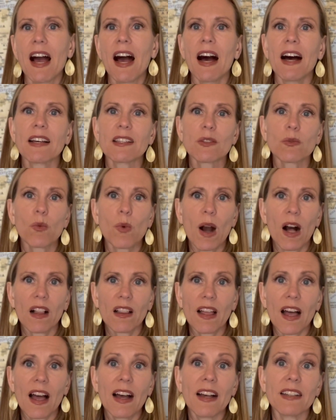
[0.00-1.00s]
as
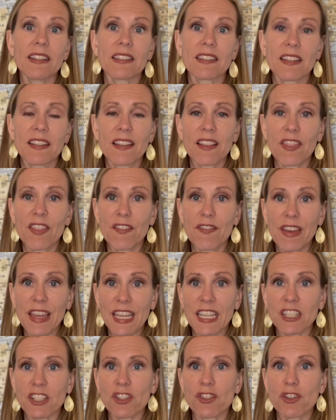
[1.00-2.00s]
well as the
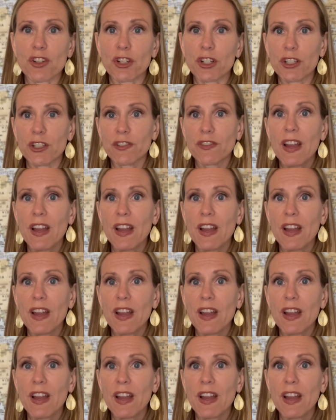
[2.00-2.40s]
vagus nerve